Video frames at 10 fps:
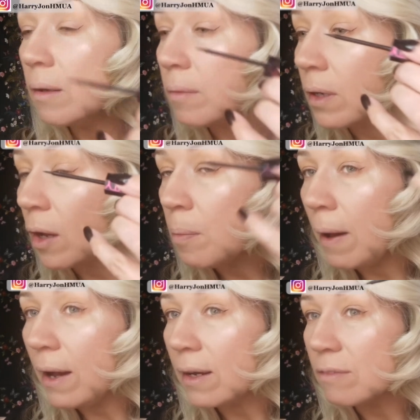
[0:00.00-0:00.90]
I'm going to go
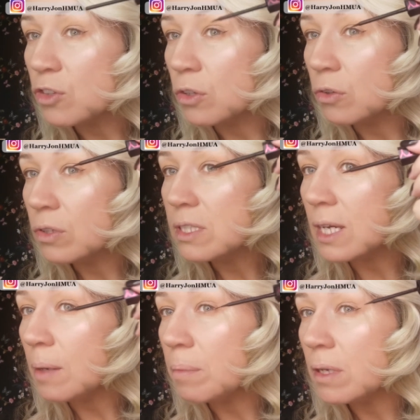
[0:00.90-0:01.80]
back, I've done another
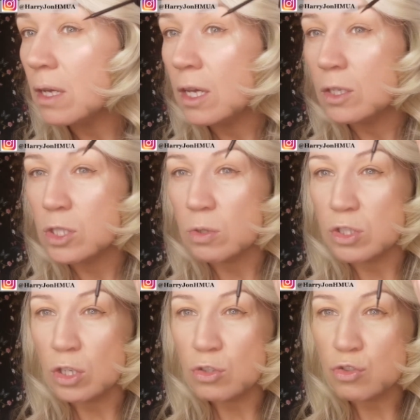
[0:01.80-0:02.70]
dip so it's
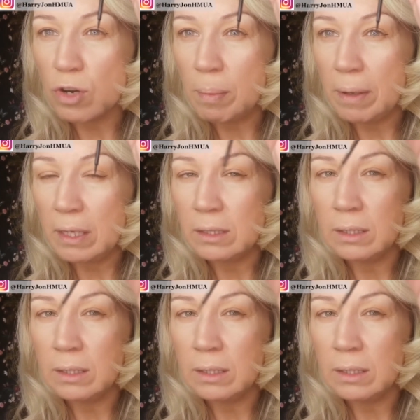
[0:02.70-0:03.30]
not dripping.